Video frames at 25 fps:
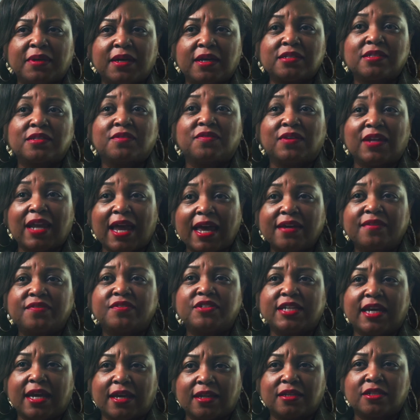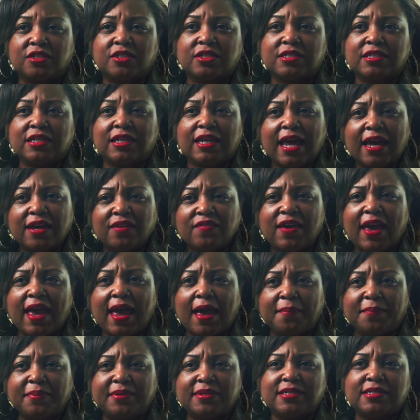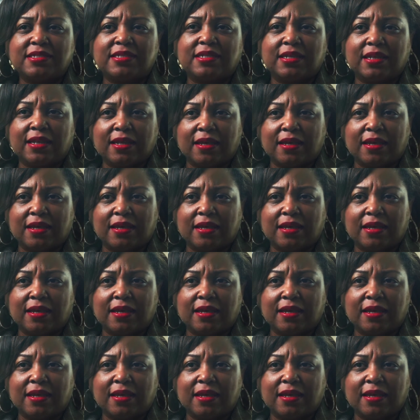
because of life challenges. Life happens to